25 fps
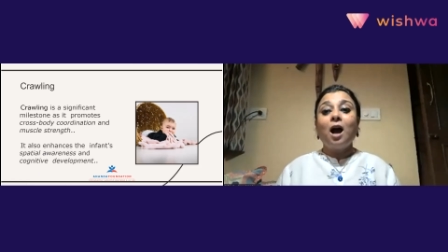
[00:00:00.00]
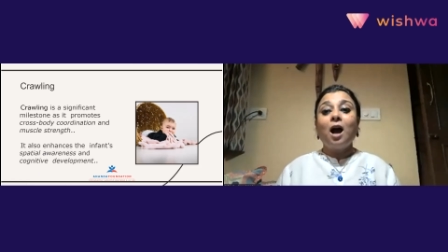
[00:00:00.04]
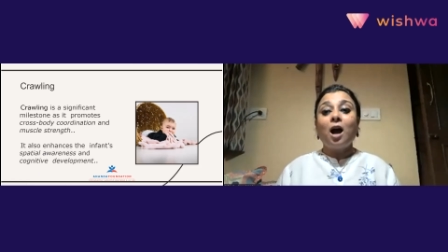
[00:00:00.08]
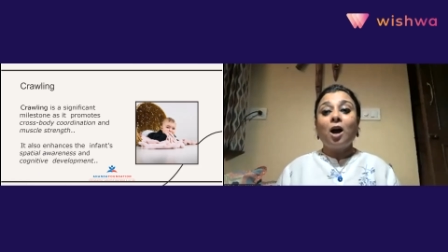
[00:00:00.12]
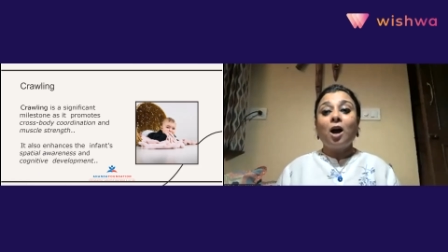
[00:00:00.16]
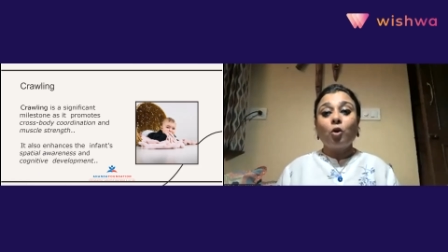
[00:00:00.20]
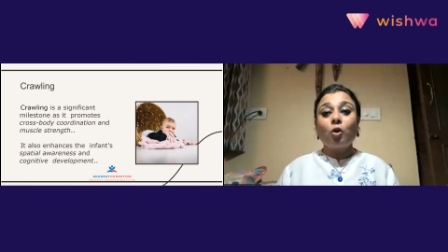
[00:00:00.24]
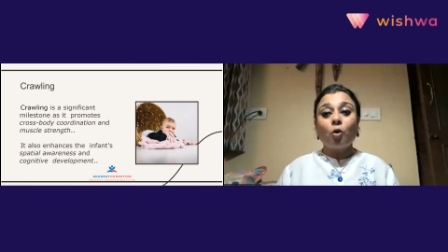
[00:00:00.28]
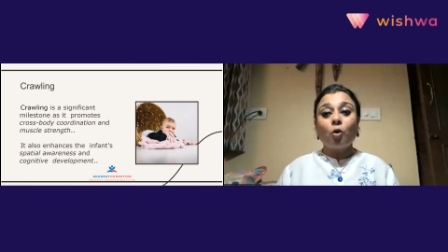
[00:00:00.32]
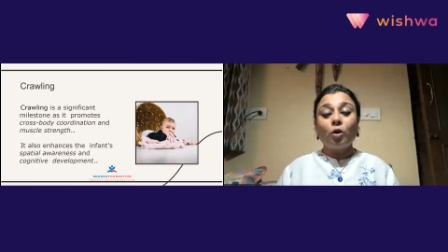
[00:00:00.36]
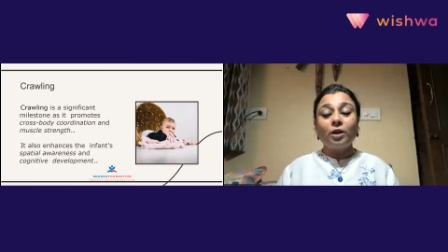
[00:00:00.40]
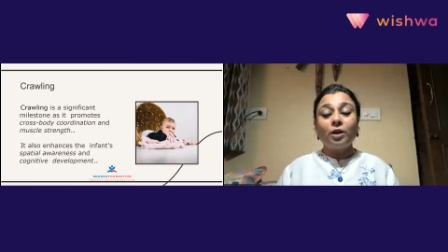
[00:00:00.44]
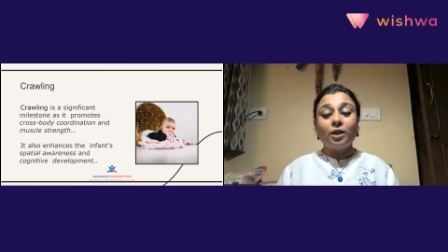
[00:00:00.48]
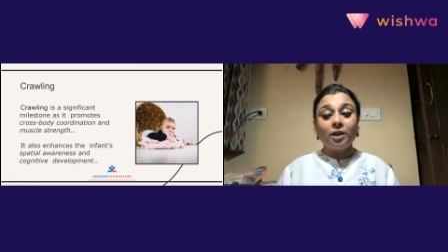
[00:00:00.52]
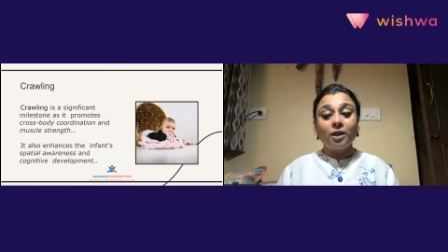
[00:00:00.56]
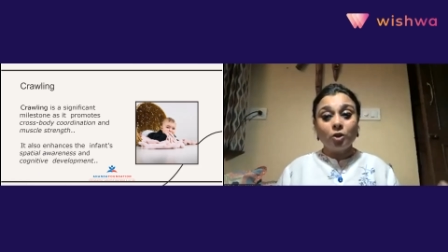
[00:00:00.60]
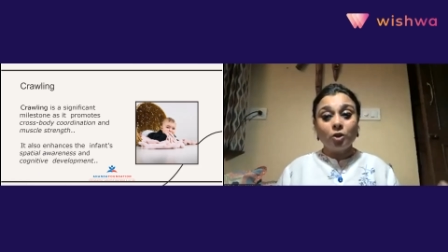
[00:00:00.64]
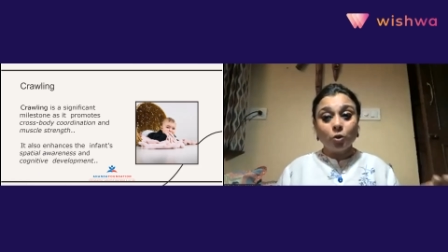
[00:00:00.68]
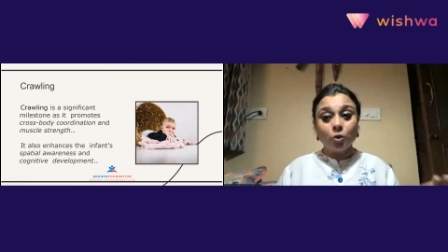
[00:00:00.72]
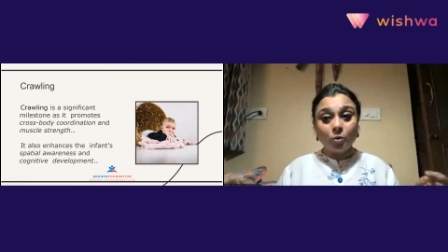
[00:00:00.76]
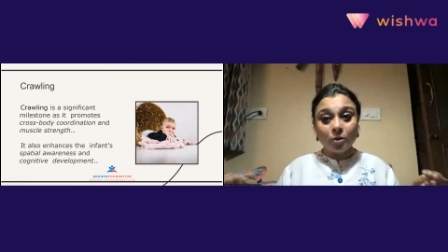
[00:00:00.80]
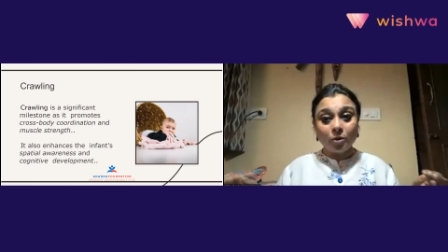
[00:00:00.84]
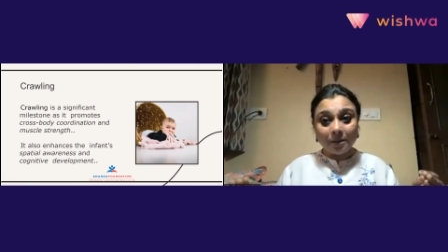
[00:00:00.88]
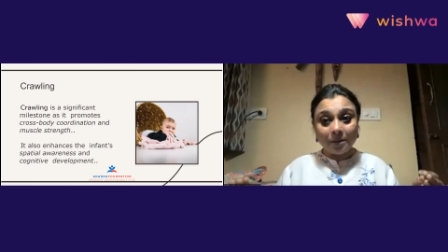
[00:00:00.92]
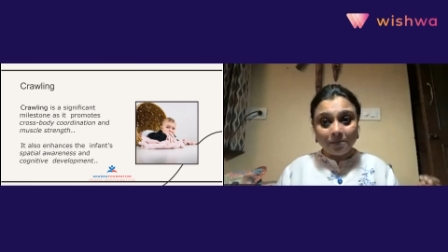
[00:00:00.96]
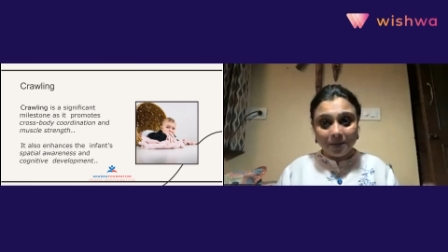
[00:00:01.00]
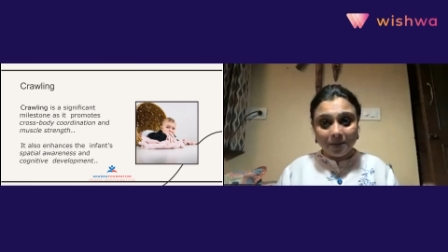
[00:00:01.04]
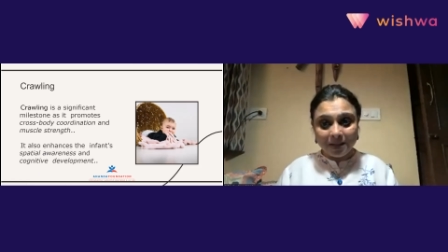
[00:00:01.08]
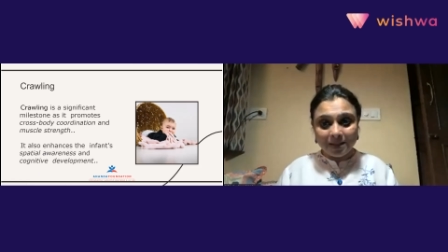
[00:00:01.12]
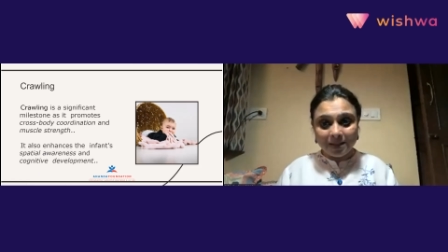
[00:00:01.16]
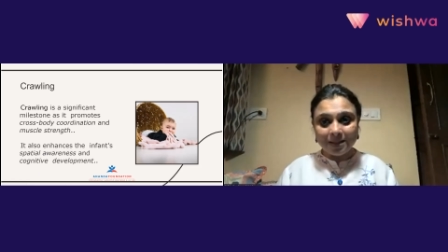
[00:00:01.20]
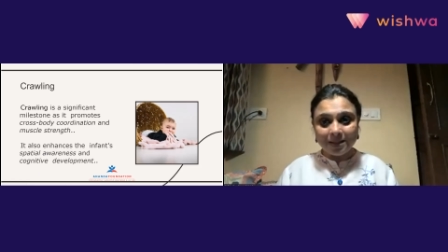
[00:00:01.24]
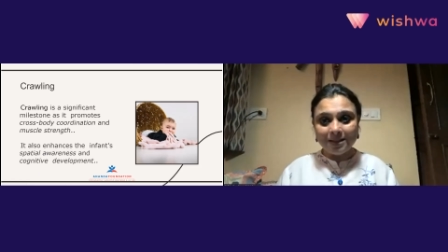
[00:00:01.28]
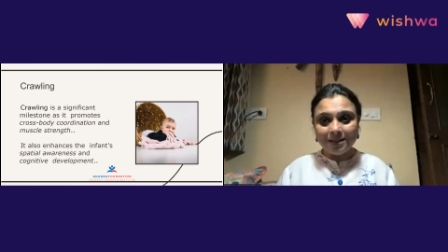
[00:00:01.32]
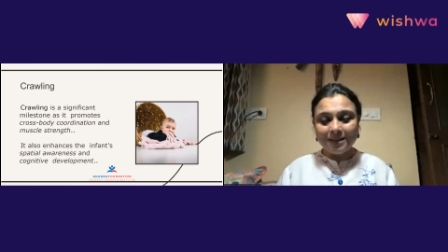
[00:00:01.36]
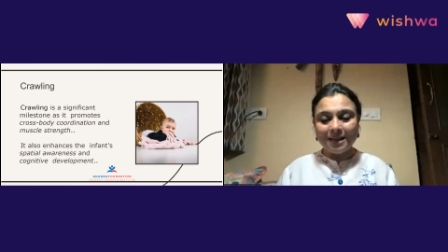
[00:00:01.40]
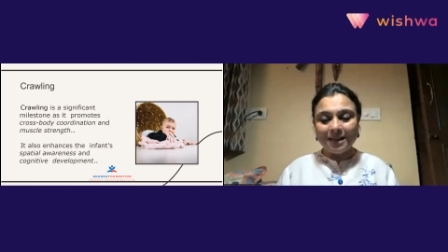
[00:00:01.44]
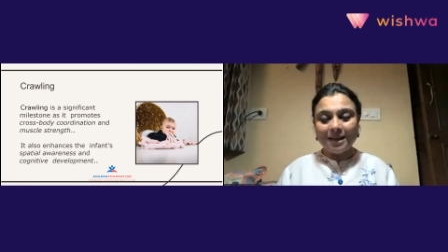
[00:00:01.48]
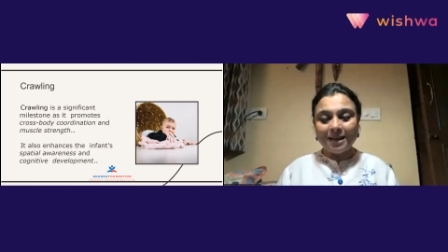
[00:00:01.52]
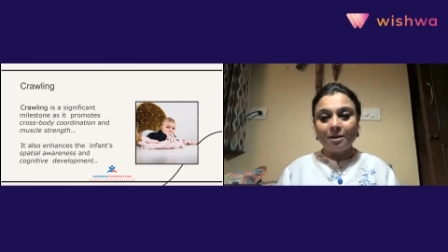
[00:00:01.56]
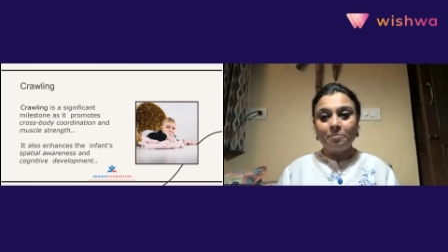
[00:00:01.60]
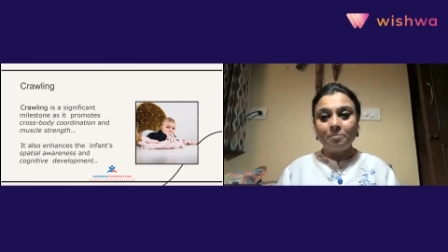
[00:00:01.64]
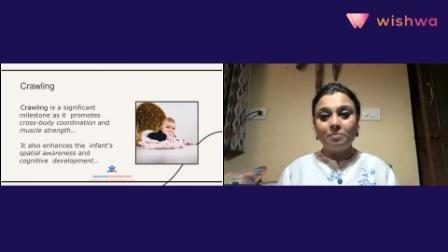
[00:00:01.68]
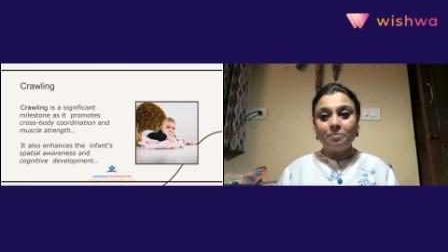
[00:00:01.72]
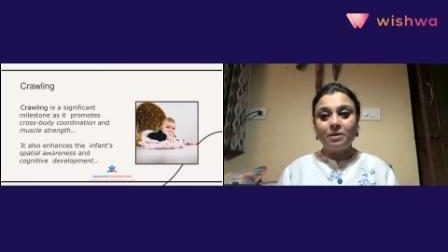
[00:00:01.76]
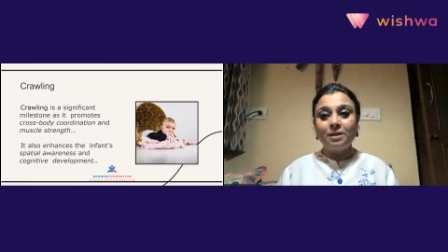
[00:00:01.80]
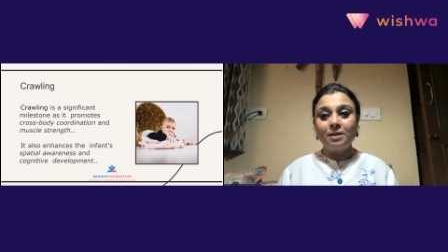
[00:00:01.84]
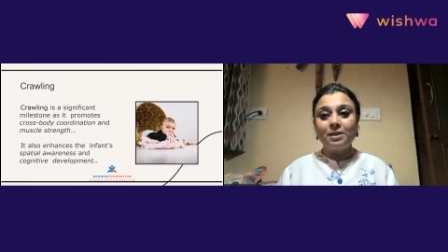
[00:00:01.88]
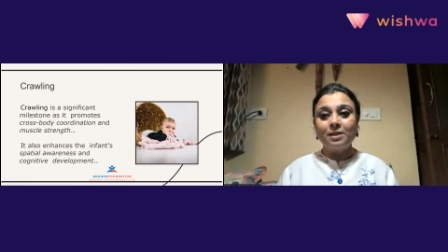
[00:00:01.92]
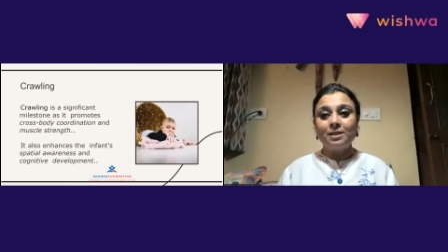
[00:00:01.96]
according to remedial
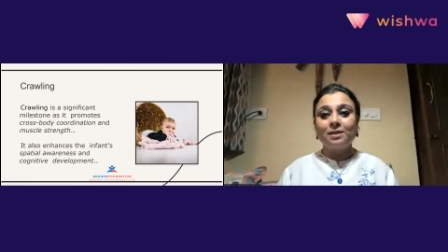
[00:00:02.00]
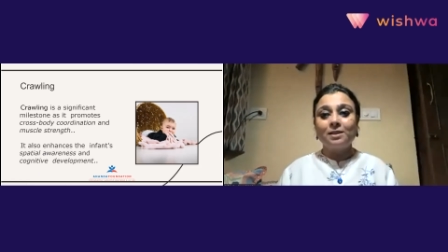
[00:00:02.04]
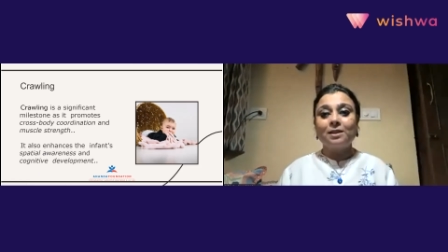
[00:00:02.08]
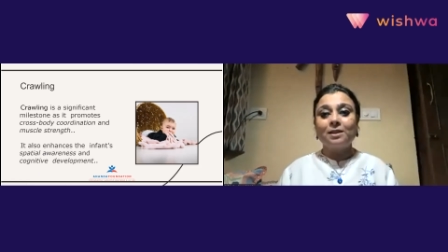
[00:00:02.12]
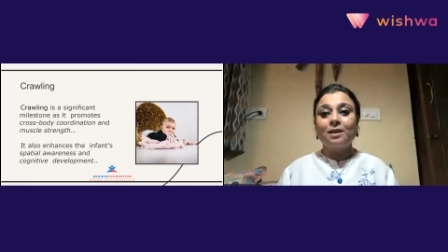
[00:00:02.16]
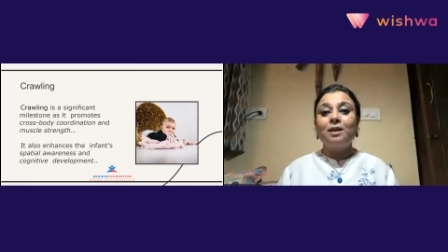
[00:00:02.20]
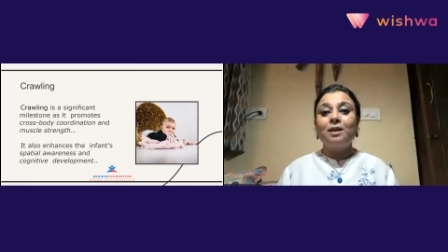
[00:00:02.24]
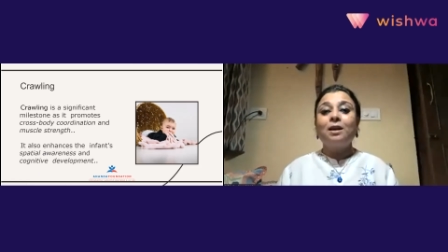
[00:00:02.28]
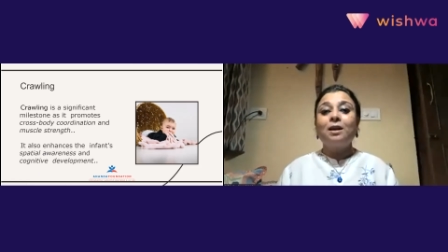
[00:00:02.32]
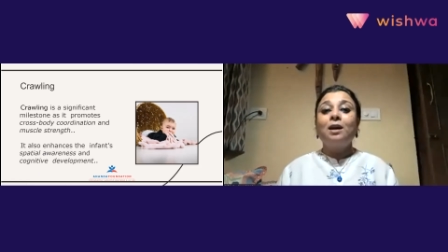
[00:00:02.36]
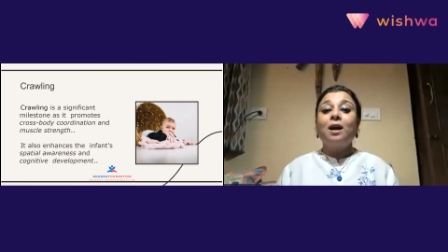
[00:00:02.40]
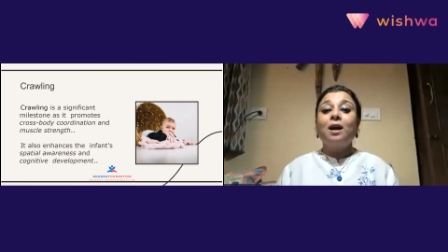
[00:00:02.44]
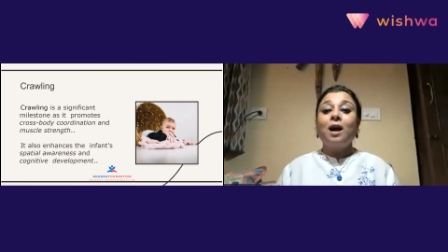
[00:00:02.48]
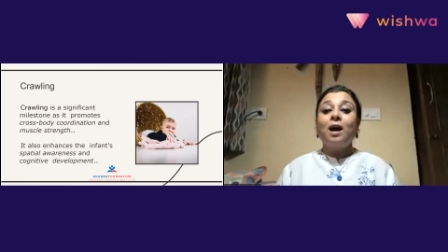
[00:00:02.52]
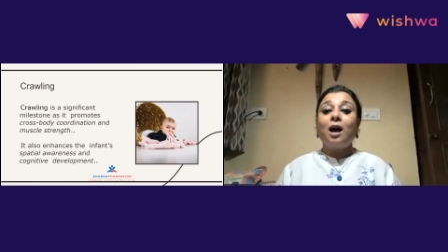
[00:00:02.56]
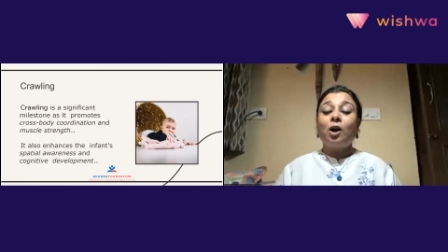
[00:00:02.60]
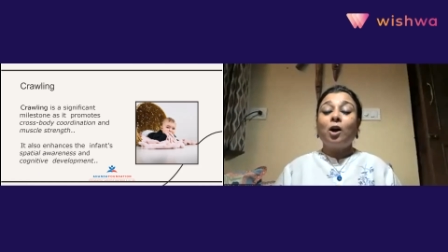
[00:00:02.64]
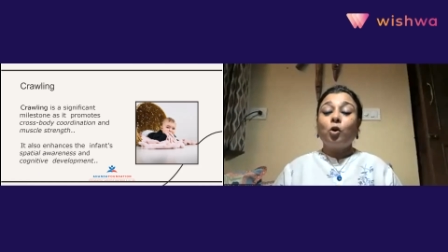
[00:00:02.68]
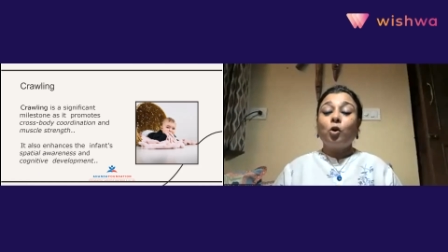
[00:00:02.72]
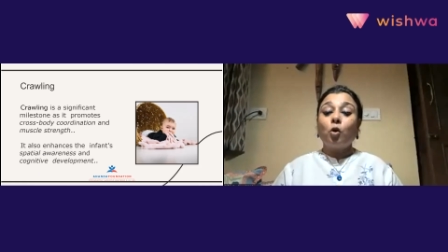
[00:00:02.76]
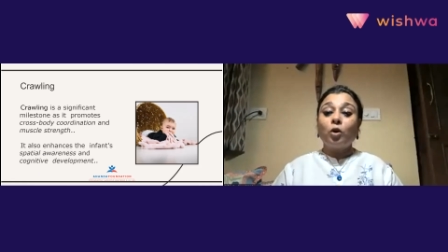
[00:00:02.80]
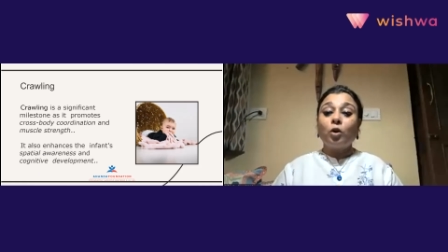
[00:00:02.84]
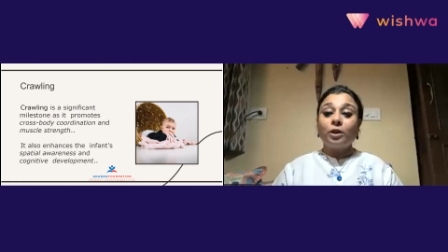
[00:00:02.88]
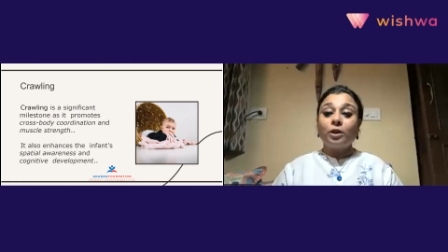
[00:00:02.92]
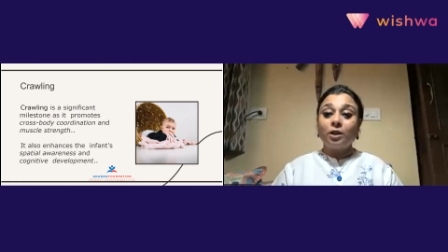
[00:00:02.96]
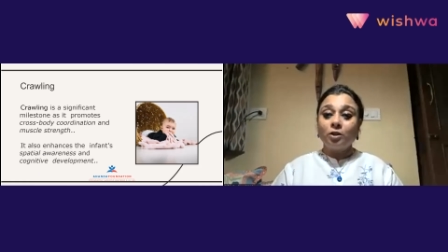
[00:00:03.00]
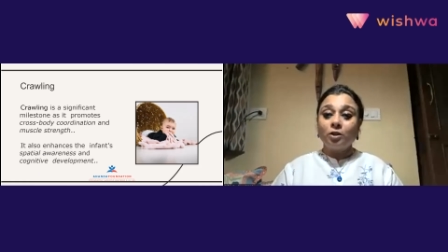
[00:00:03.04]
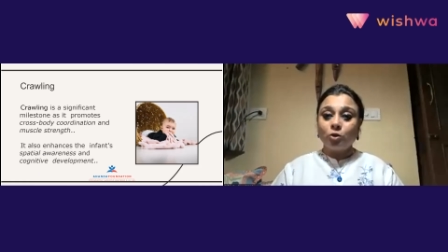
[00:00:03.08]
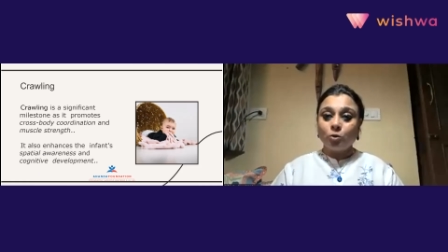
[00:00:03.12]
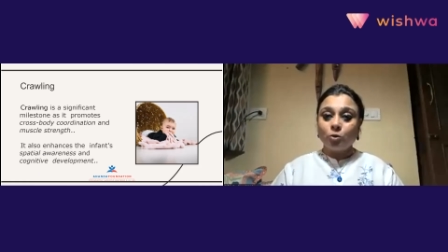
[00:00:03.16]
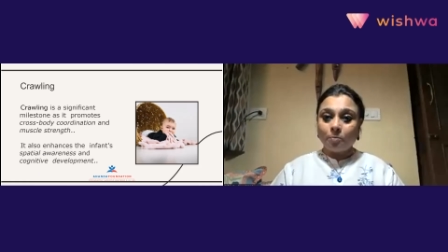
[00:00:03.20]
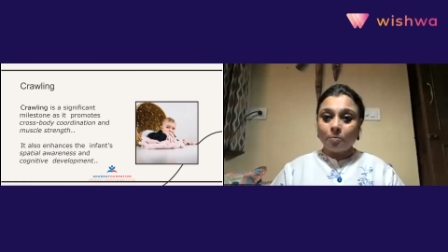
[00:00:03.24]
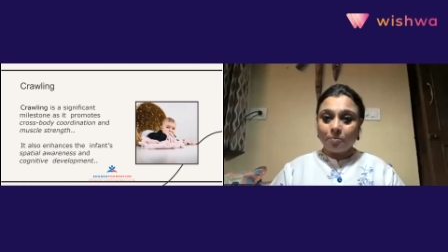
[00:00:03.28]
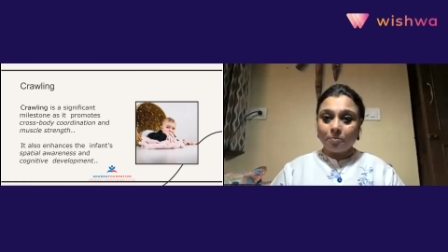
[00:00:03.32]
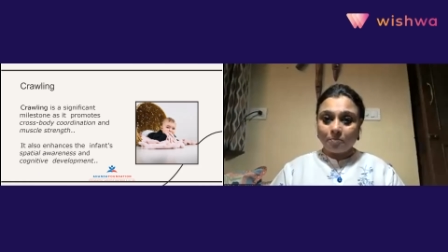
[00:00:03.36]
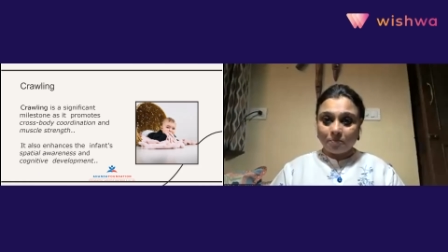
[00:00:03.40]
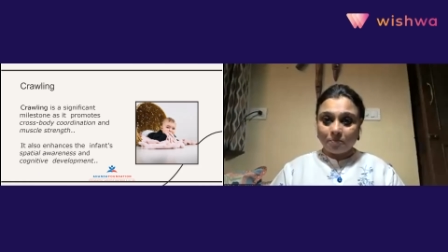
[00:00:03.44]
therapists according to